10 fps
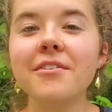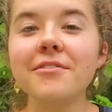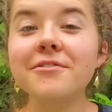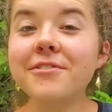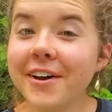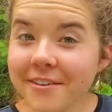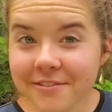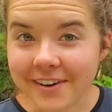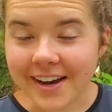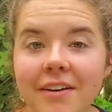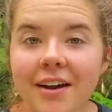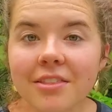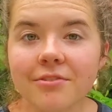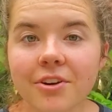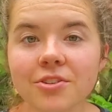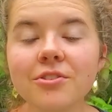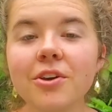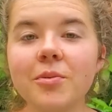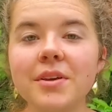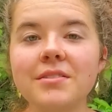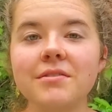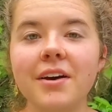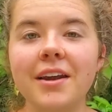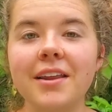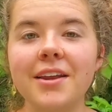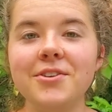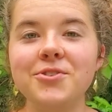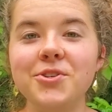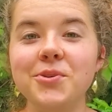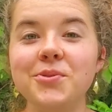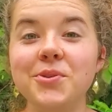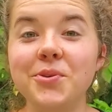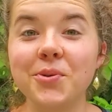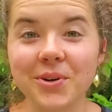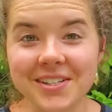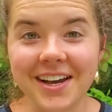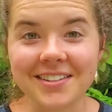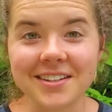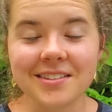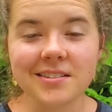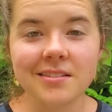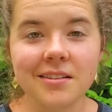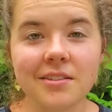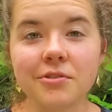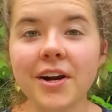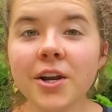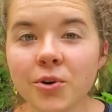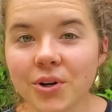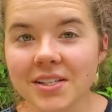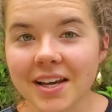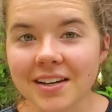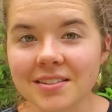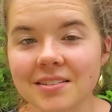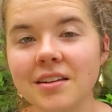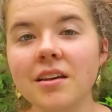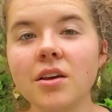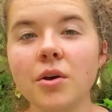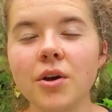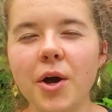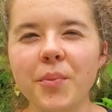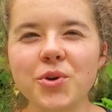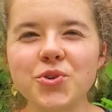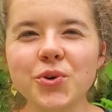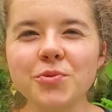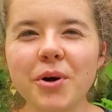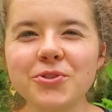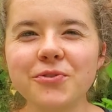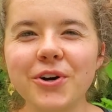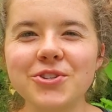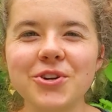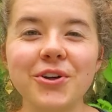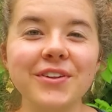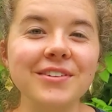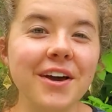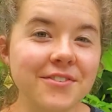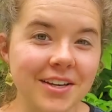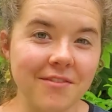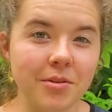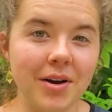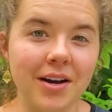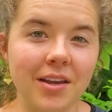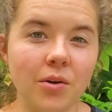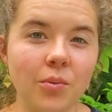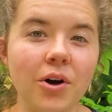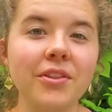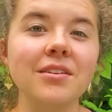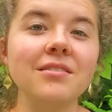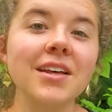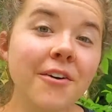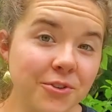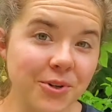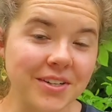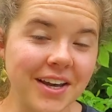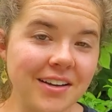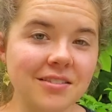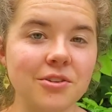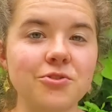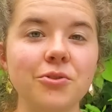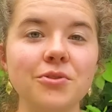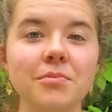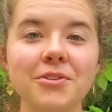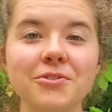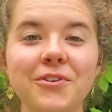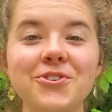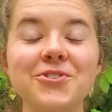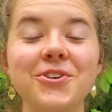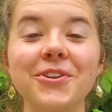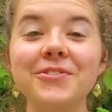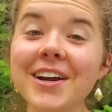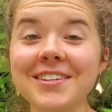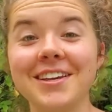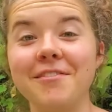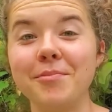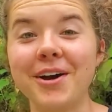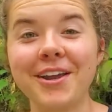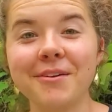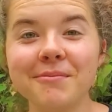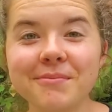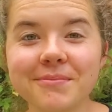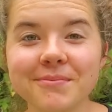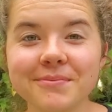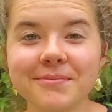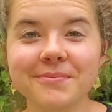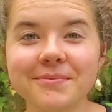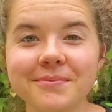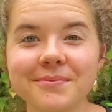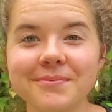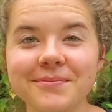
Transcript: Fun fact, the frontal lobe is divided into 2 cortexes. The right cortex controls muscle function on the left side of the body, while the left cortex controls muscle function on the right side of the body. Cool!